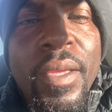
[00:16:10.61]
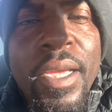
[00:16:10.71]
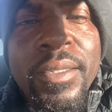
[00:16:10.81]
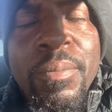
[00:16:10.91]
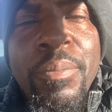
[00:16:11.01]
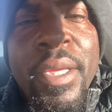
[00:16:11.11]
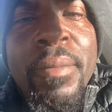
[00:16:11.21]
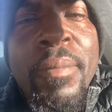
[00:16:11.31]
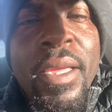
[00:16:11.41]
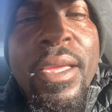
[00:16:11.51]
As a big
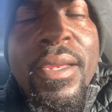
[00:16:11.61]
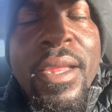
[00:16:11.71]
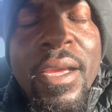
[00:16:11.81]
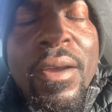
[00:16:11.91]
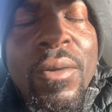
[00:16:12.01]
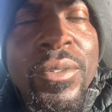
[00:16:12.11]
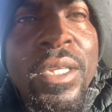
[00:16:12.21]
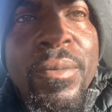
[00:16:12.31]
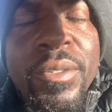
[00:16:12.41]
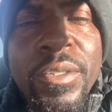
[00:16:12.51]
man now, I was
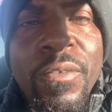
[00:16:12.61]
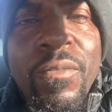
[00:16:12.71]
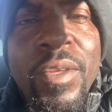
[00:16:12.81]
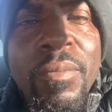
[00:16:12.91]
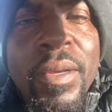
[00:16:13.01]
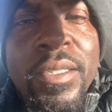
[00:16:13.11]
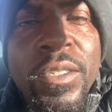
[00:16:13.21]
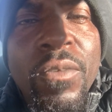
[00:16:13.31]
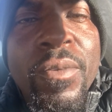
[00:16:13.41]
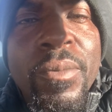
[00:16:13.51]
able to defend
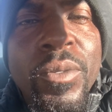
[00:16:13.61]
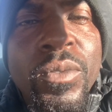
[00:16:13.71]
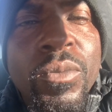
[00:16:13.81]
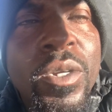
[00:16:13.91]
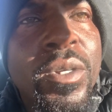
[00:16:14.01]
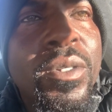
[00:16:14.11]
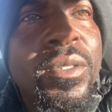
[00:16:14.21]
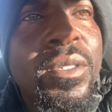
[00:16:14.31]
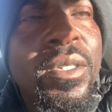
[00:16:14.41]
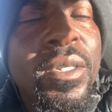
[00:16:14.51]
myself from those
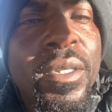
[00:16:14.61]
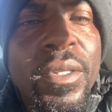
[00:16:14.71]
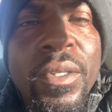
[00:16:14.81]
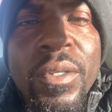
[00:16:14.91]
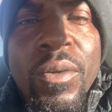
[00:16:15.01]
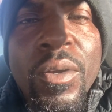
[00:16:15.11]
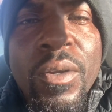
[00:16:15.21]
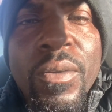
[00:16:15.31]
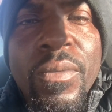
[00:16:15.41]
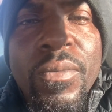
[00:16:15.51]
words.
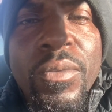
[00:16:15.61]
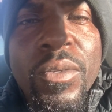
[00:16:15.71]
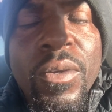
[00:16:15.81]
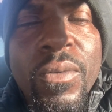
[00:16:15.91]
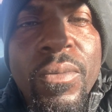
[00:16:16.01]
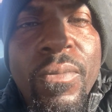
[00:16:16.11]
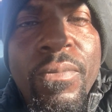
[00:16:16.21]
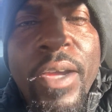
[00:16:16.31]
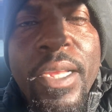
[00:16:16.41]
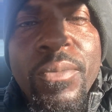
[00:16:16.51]
Or, you know,
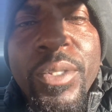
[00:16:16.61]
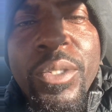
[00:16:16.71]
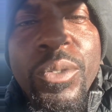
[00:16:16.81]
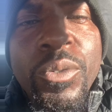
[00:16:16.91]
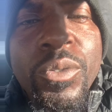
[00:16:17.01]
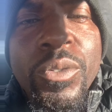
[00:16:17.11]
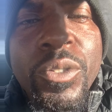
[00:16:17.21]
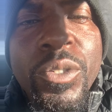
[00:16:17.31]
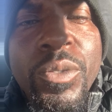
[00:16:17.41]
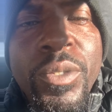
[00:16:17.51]
fighting with dudes on the
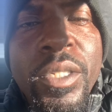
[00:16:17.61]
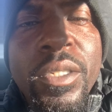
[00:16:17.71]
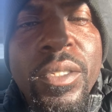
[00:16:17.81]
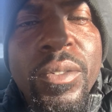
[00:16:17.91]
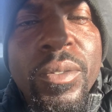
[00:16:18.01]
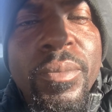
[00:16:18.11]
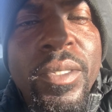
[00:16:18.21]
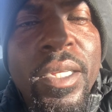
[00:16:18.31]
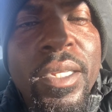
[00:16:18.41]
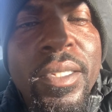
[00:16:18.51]
streets. You know what I'm
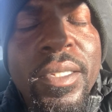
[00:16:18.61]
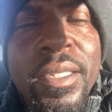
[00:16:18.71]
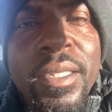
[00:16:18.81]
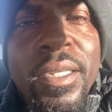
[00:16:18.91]
saying?